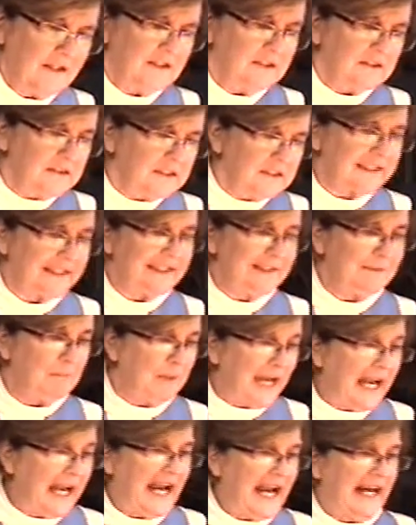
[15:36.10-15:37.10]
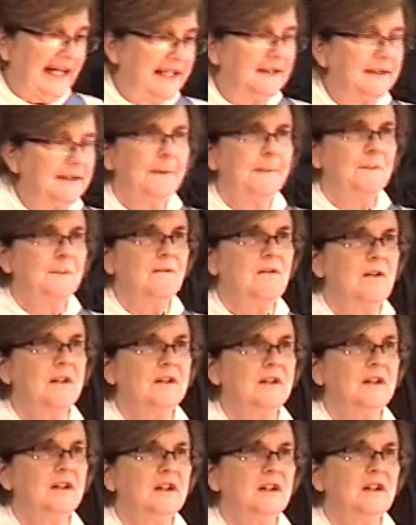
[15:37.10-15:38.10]
looking back,
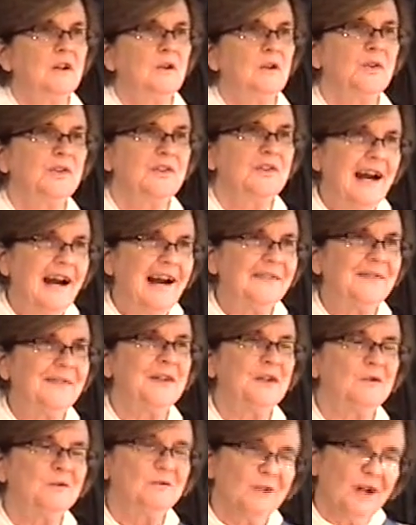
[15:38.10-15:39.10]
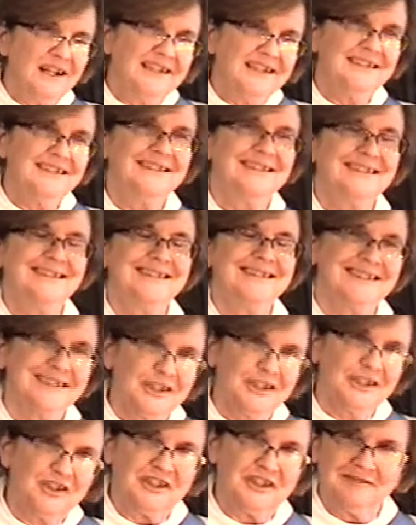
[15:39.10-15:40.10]
was that the right
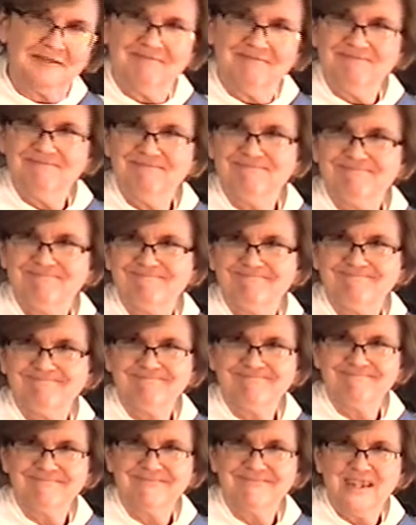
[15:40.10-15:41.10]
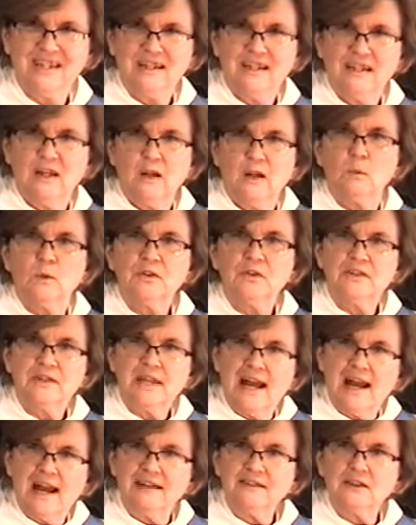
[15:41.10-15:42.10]
decision? Was
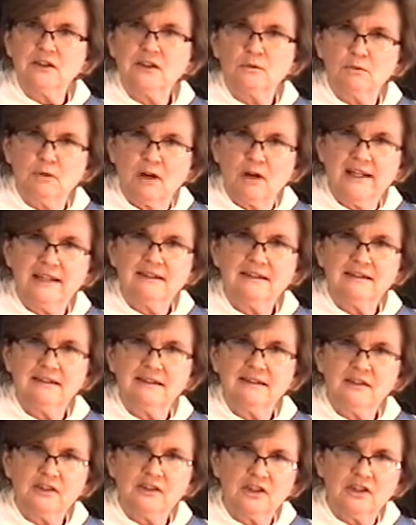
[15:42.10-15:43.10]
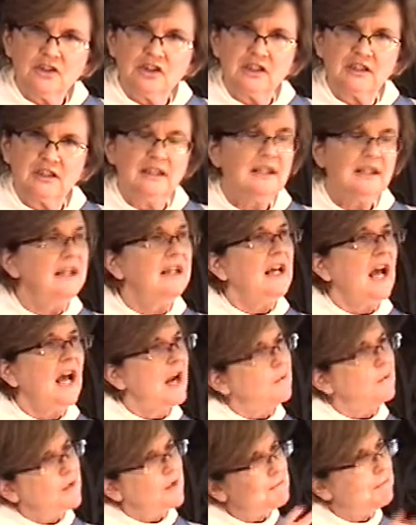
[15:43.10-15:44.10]
that the right decision? I
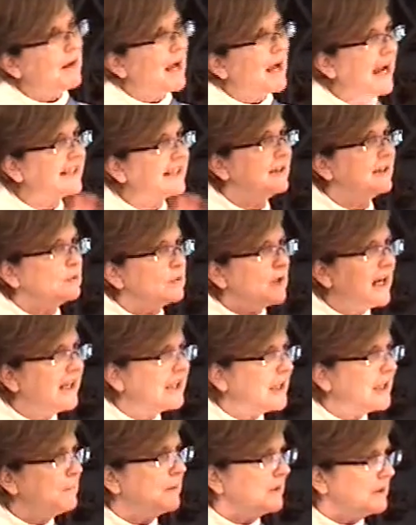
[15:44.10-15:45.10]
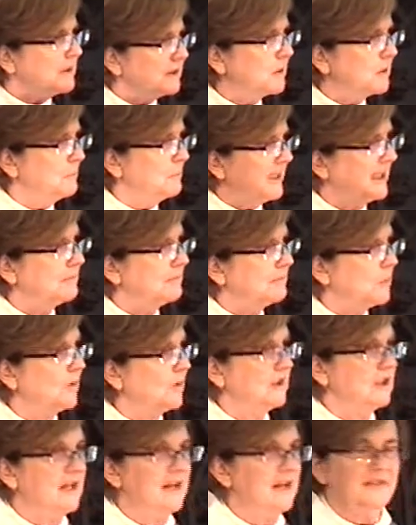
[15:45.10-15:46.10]
went back and read up a little bit more
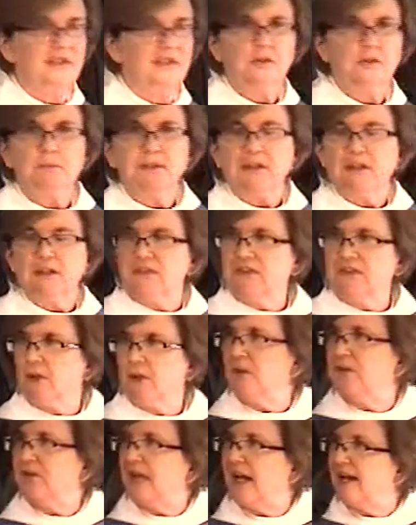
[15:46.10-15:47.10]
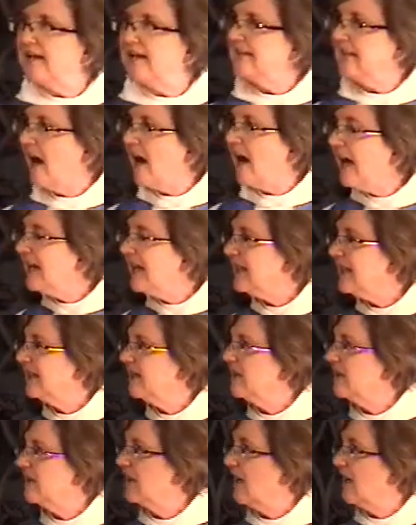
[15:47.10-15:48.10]
on this because there was anxiety in
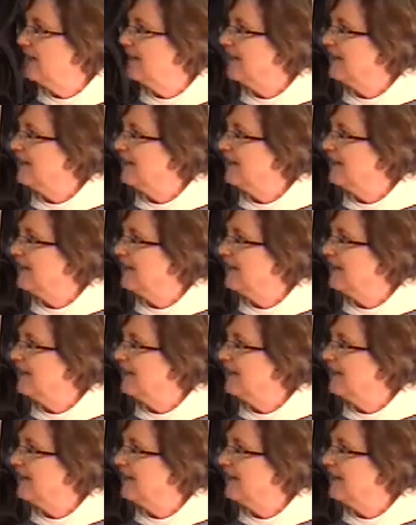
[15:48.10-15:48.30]
the United